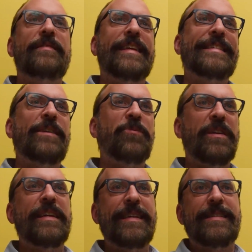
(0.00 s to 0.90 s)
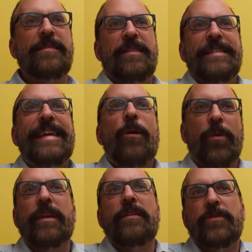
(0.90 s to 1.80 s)
LinkedIn really is still a
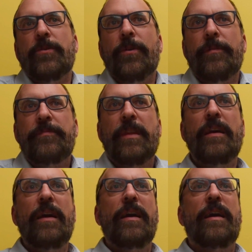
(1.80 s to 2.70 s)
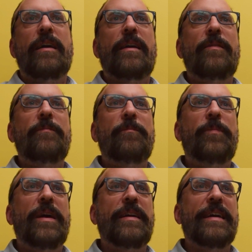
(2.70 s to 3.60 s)
networking tool.
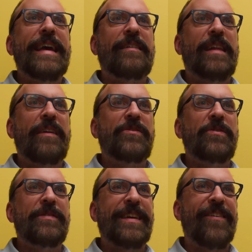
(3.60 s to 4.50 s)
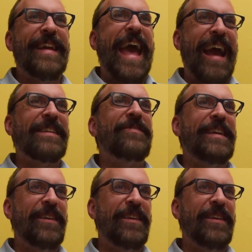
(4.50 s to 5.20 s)
But again, a lot of students aren't actively